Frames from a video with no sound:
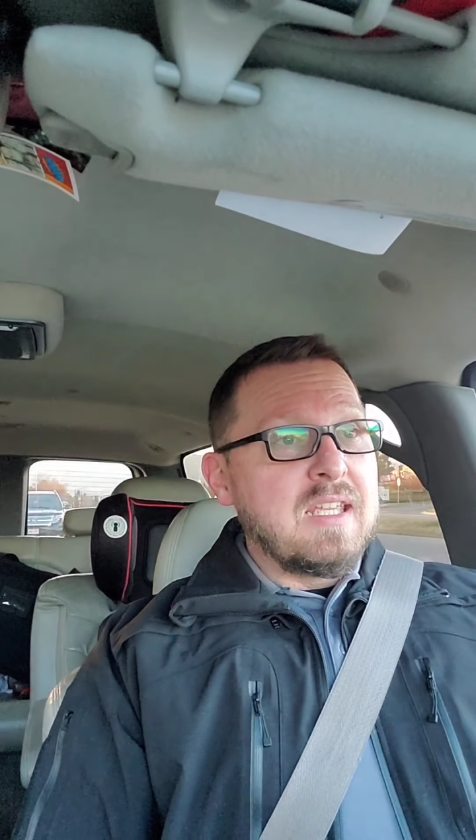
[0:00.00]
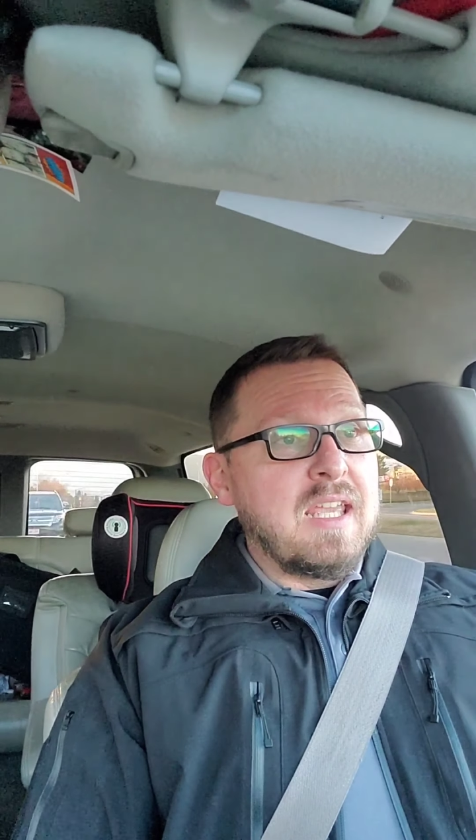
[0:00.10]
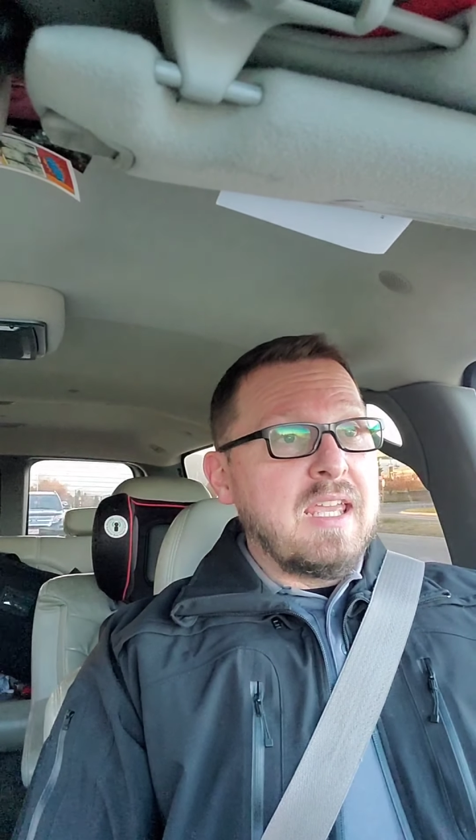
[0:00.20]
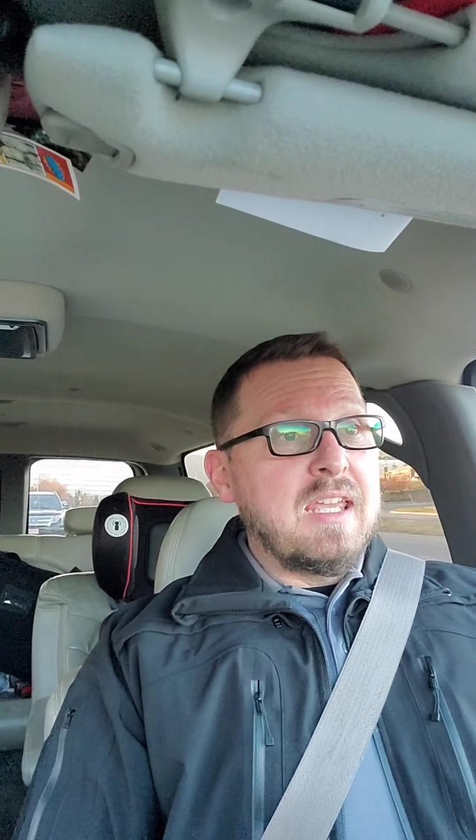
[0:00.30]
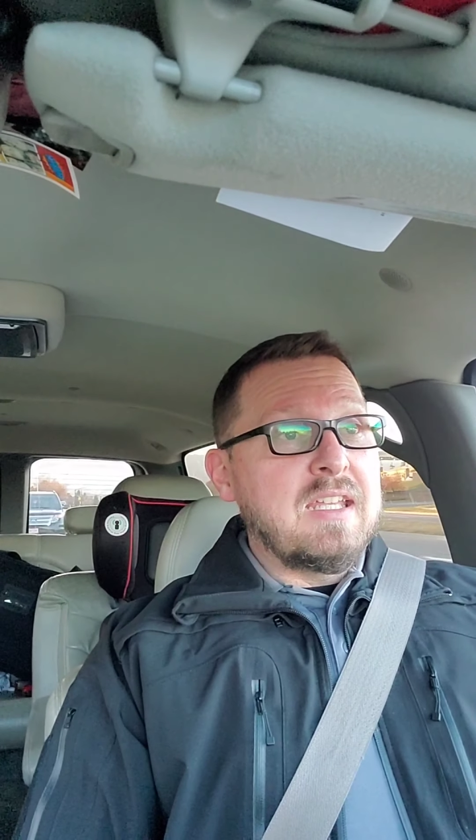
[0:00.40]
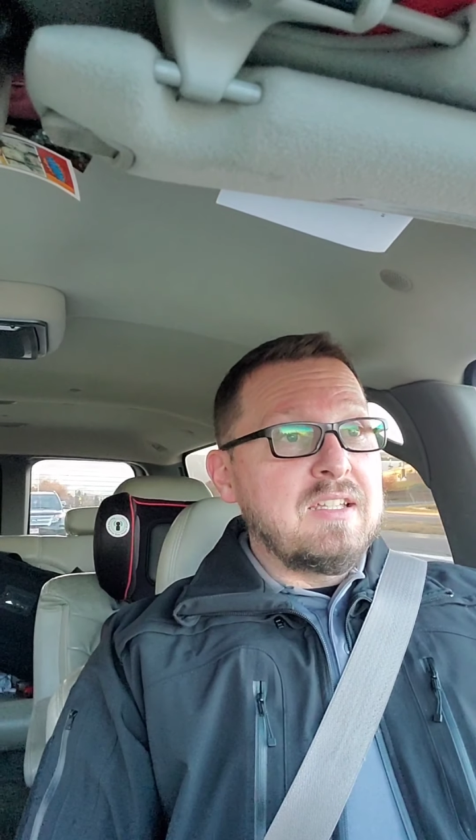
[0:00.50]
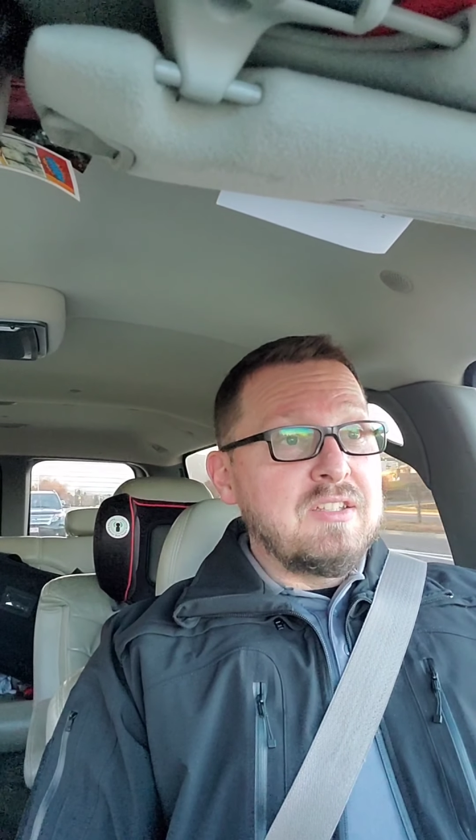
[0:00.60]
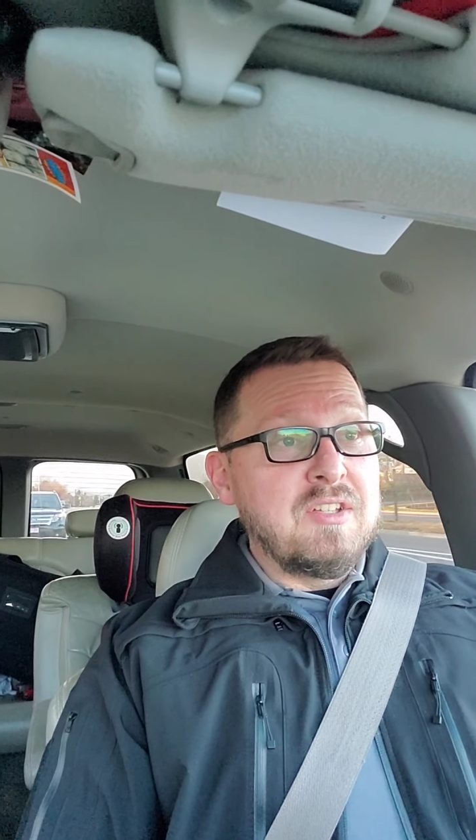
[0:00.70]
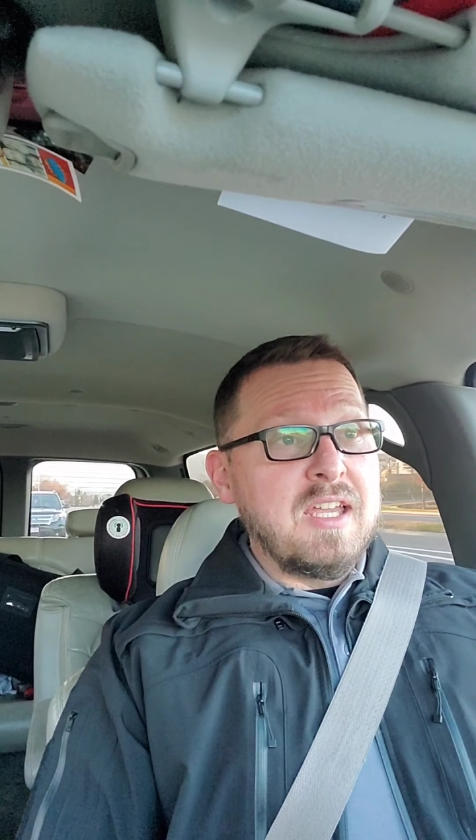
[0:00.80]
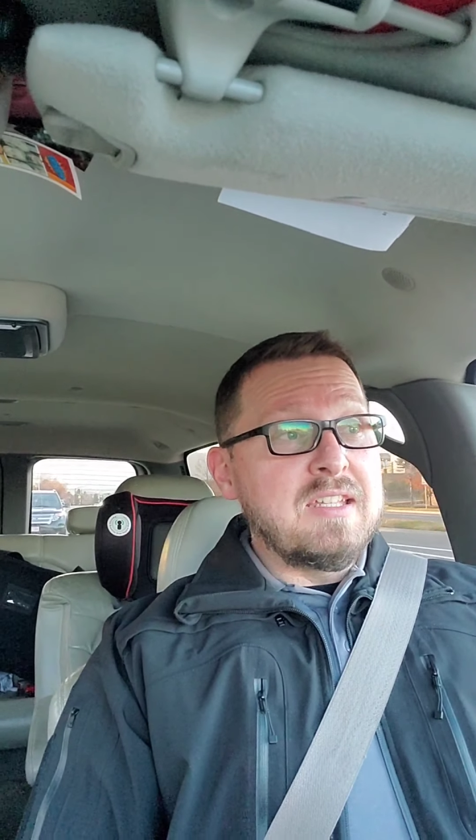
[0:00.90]

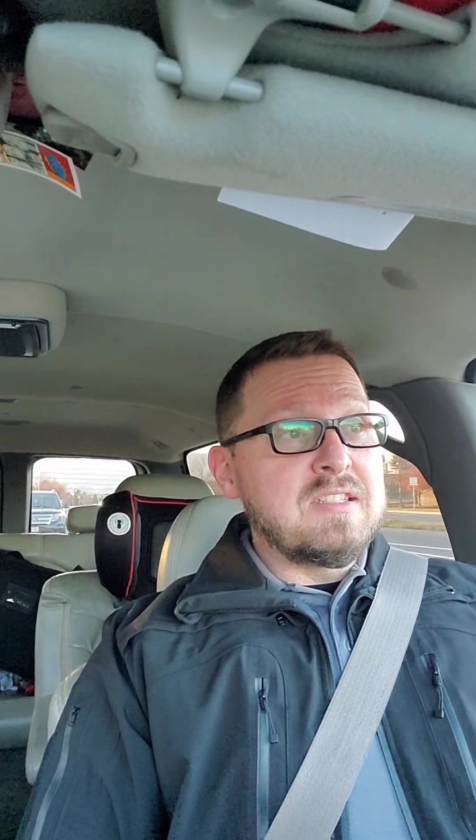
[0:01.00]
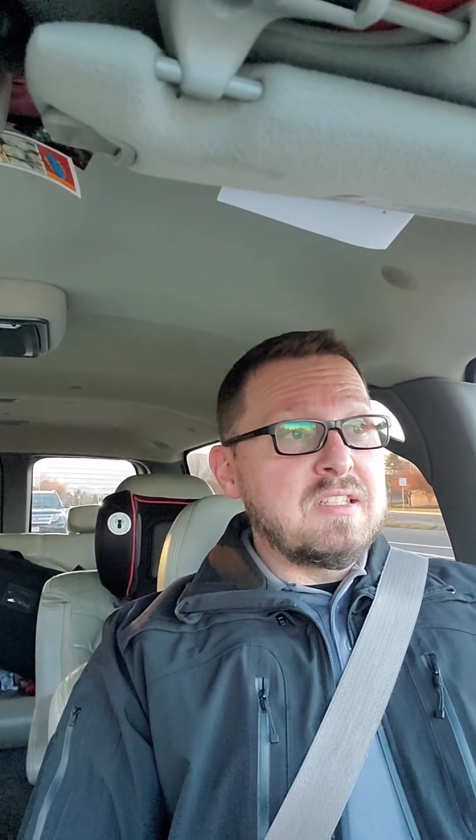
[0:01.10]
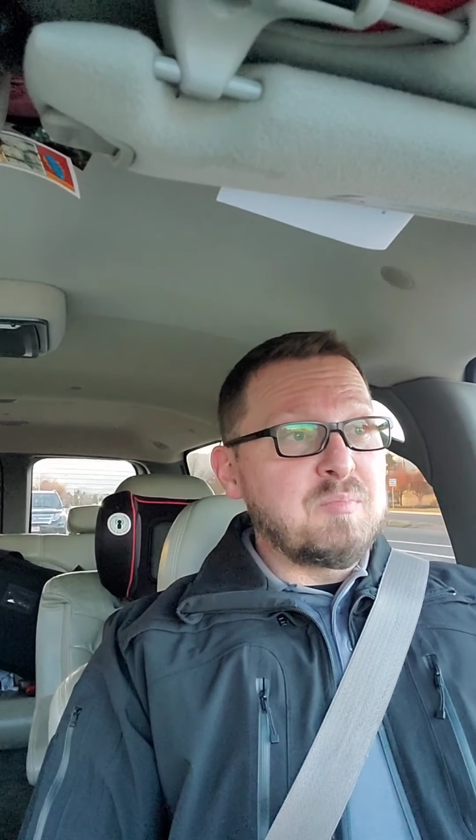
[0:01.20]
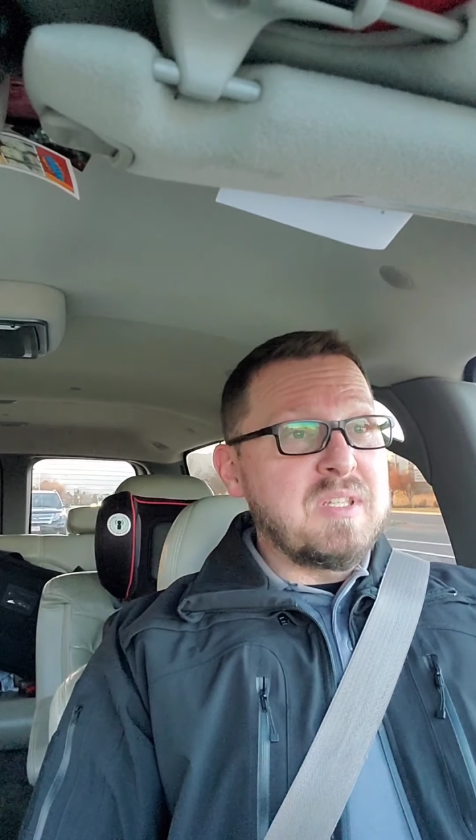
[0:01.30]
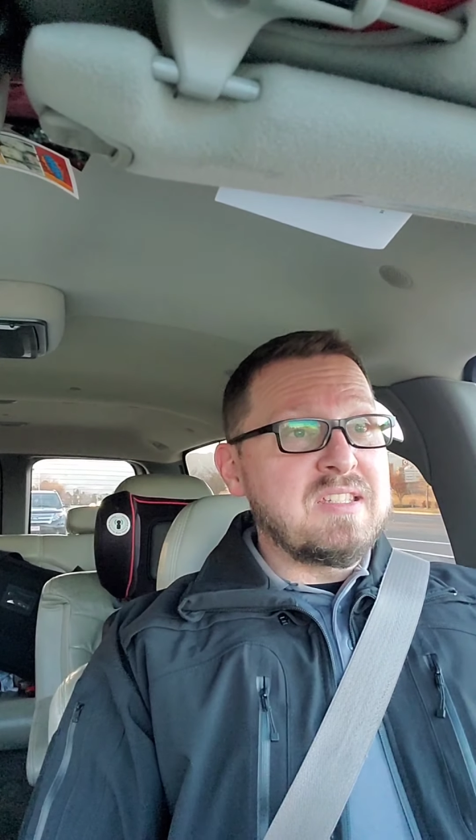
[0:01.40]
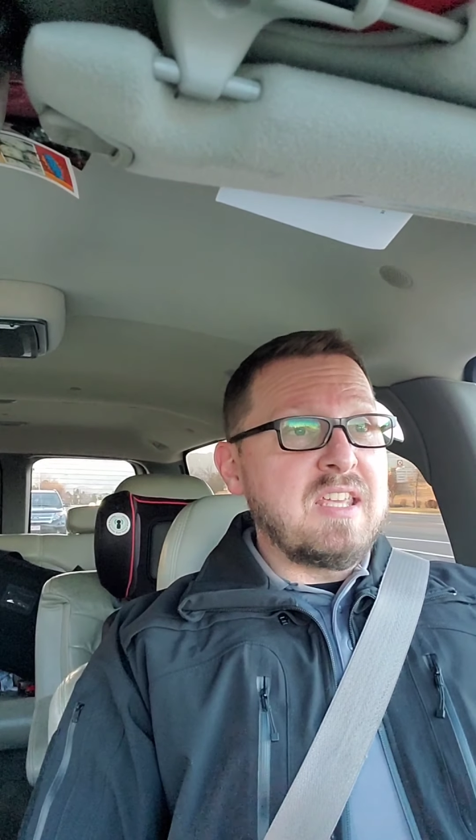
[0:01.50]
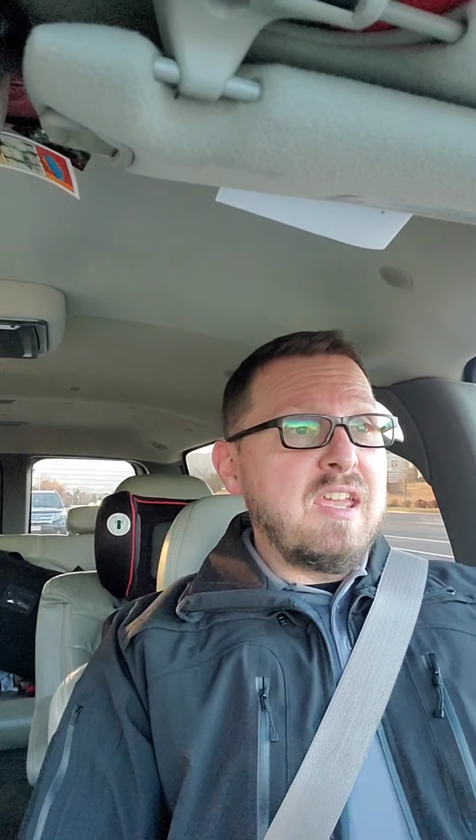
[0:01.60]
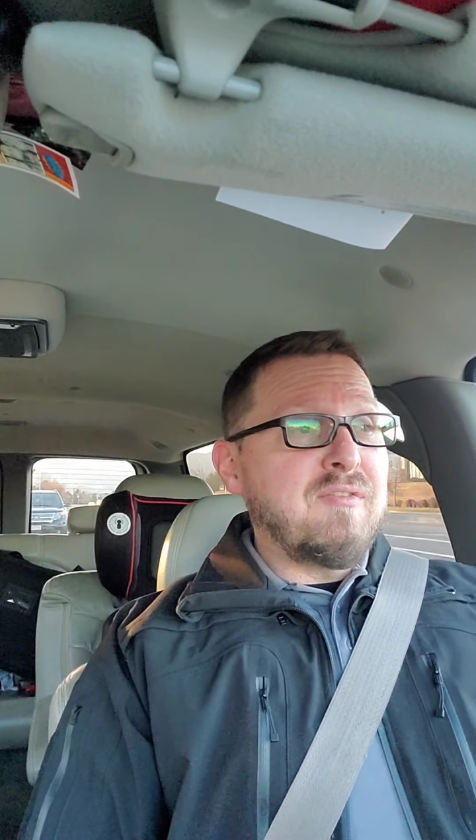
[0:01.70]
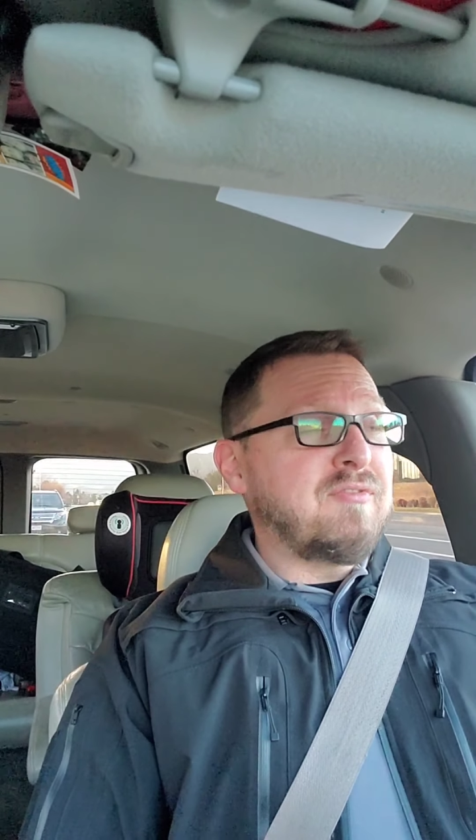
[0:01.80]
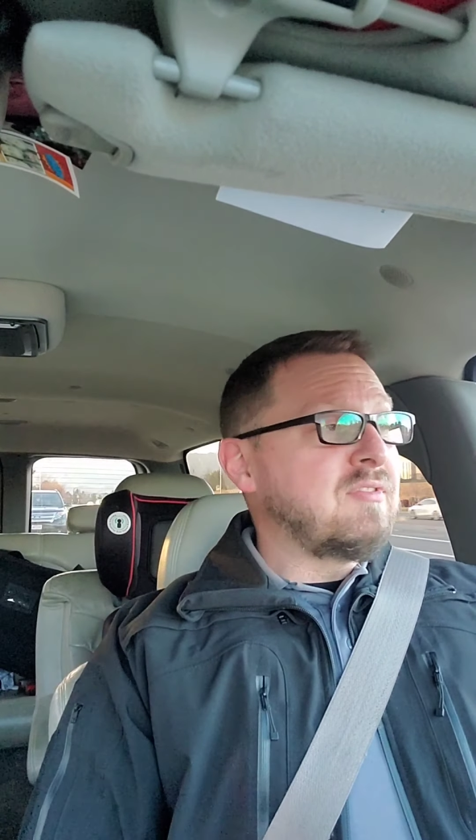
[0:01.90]
and you guys just be
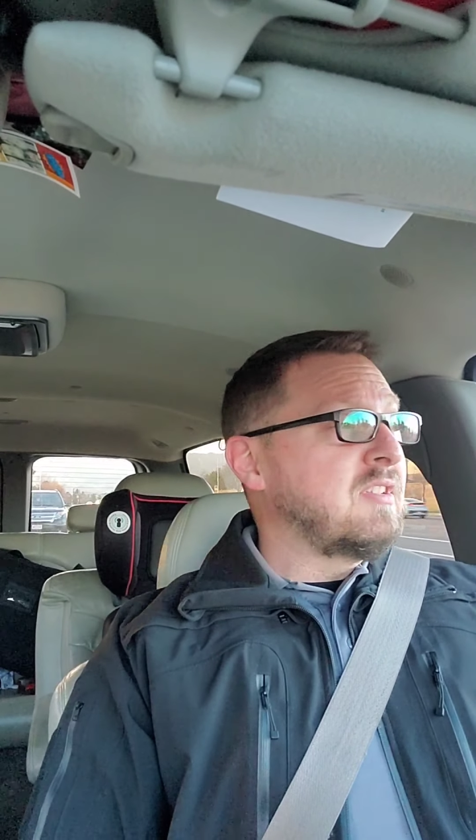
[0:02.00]
safe,